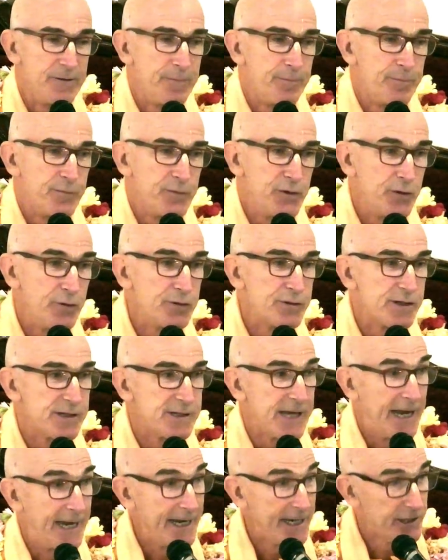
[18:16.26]
use this
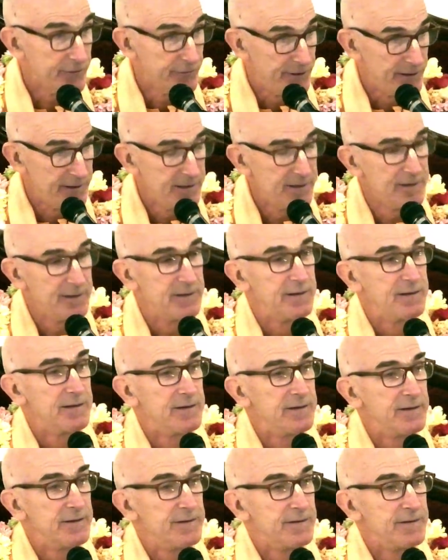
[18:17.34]
hankering
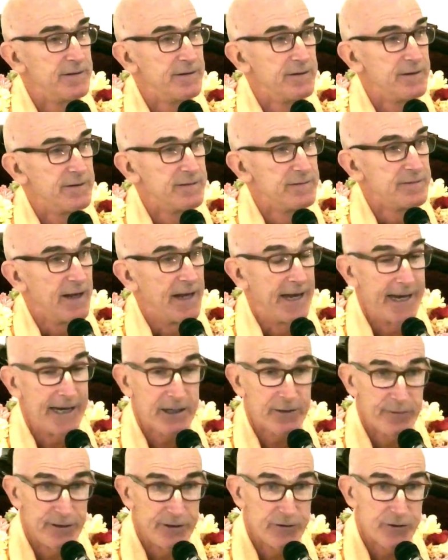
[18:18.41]

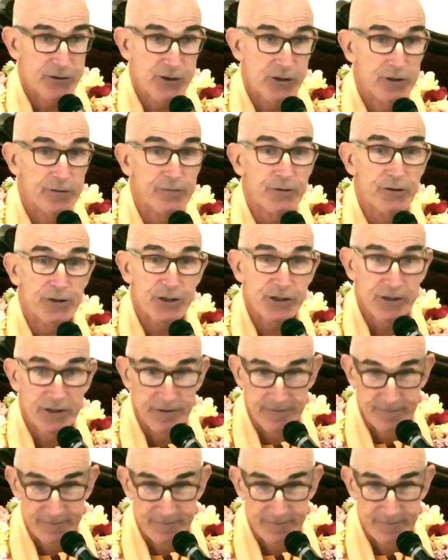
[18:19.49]
to serve Krishna.